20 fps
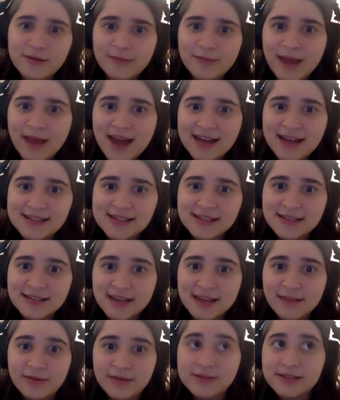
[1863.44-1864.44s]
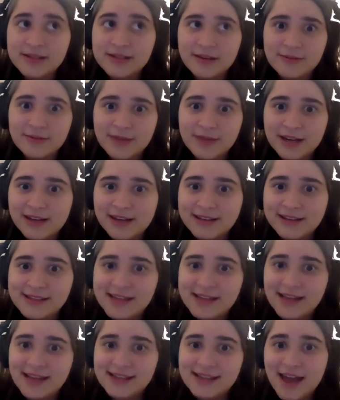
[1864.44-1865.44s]
with my ex at the time. I was like, oh my God, this
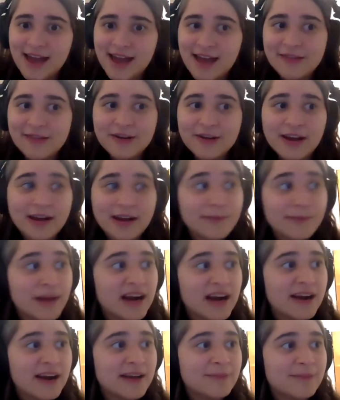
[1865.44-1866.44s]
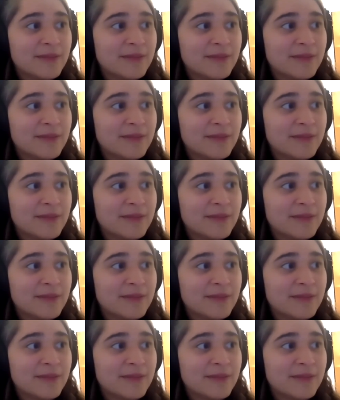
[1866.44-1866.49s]
guy's gay and they're getting married.